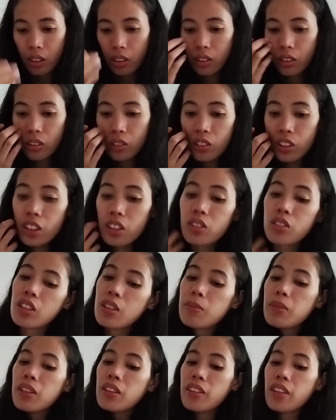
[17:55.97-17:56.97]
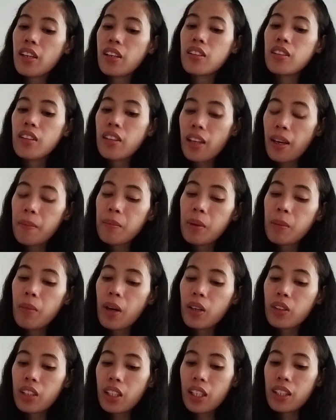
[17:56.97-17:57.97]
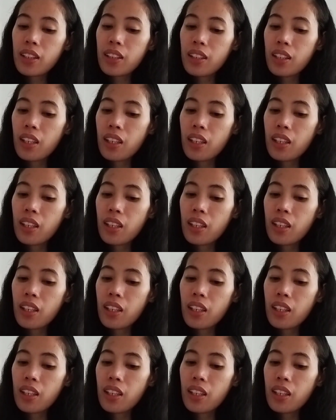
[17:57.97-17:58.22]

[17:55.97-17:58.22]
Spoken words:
you need to email them about it.